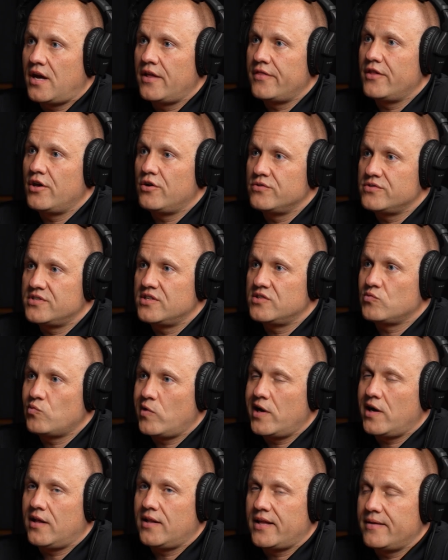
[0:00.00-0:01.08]
on those as
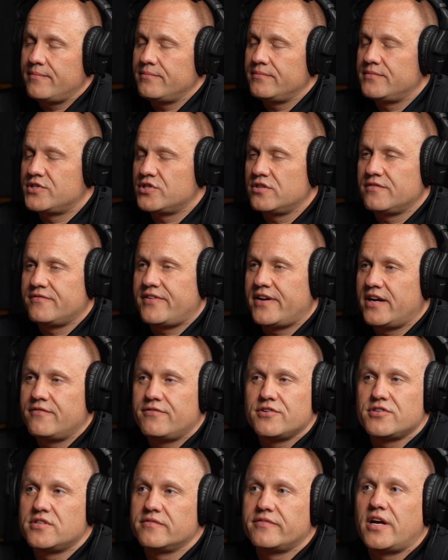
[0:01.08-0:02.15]
well. I'm certified
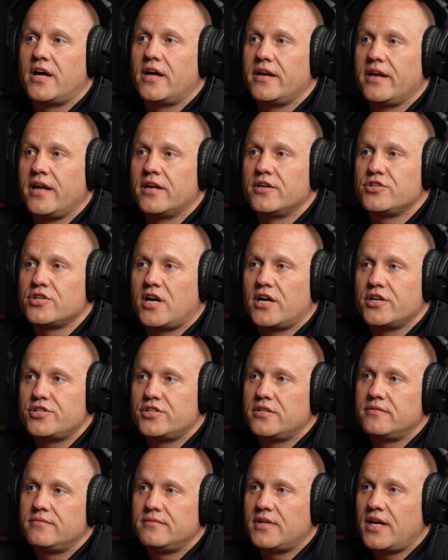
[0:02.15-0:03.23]
for Savant and
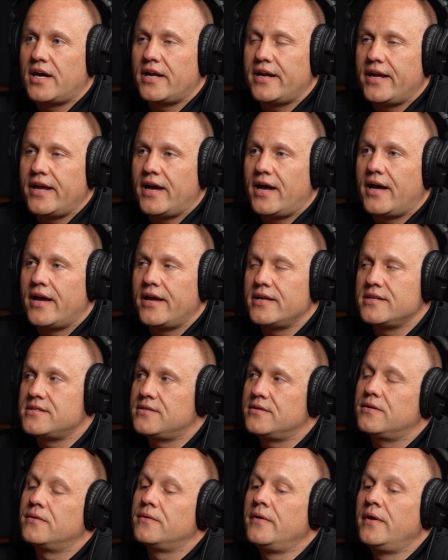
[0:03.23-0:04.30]
Josh.ai.
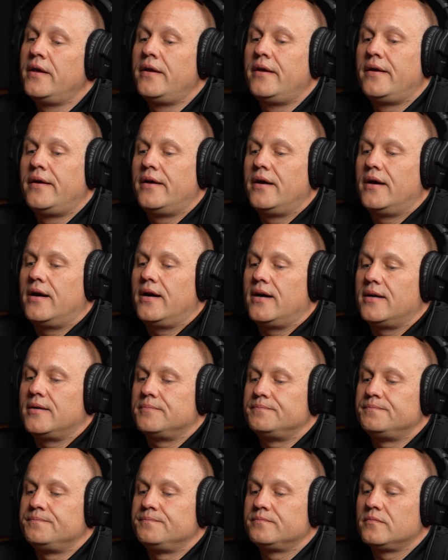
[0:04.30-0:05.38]
So,
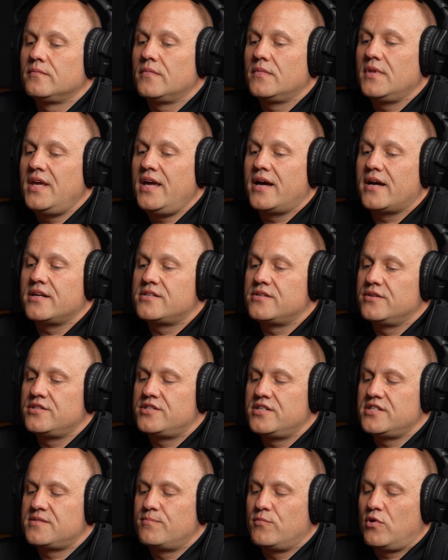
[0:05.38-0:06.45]
so it's
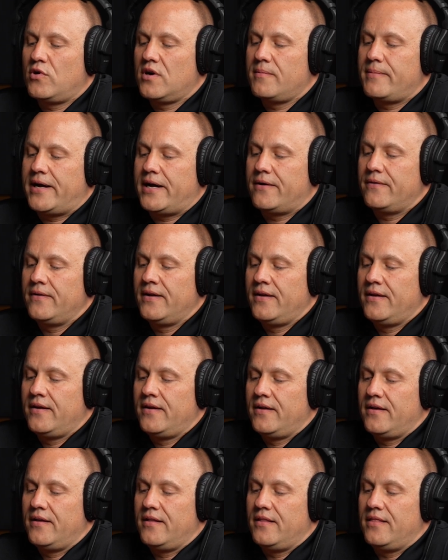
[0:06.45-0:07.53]
just more about,
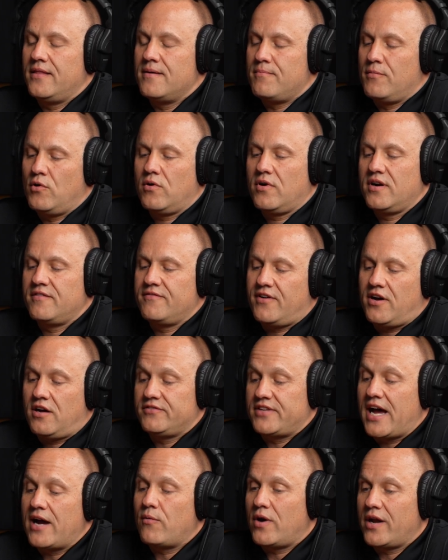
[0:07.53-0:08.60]
the more
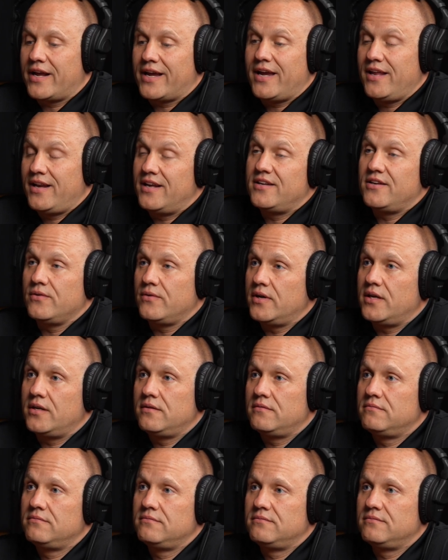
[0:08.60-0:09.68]
involved I want to get into it,
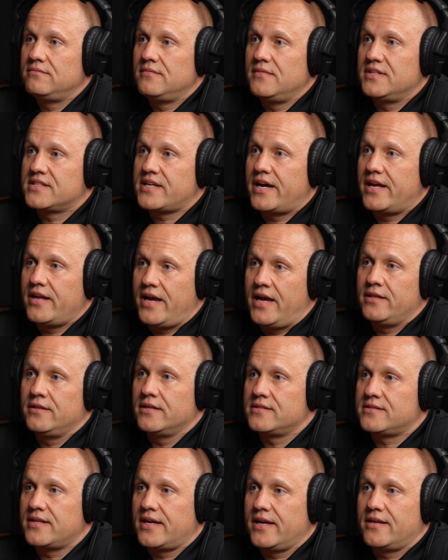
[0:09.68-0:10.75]
it's kind of
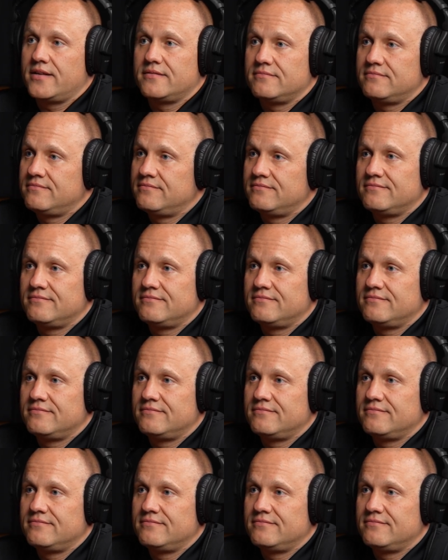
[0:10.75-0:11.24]
endless. I can